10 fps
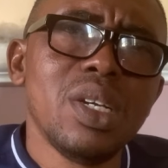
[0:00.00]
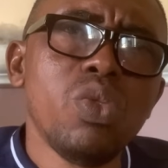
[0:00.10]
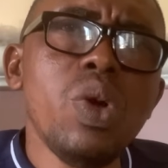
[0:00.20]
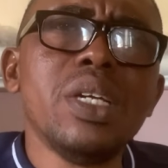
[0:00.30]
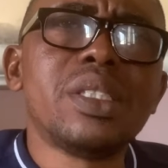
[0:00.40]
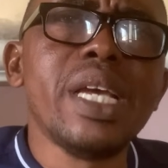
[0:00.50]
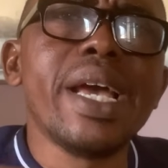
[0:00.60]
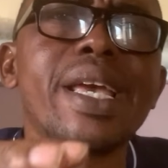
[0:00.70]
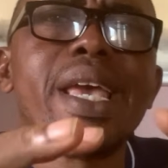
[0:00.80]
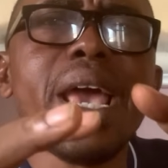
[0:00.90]
will
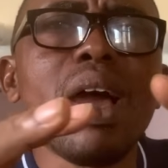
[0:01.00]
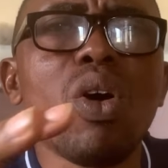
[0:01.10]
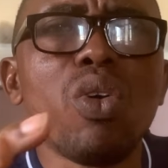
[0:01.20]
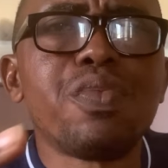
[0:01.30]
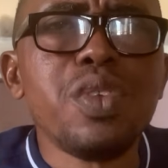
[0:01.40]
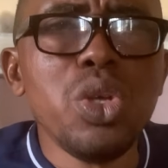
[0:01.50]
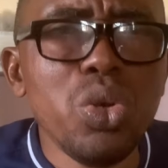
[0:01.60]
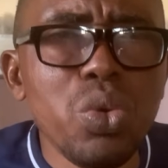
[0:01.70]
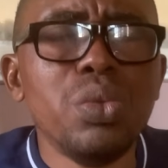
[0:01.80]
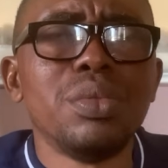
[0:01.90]
take care of
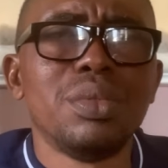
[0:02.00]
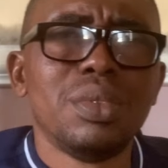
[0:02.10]
you.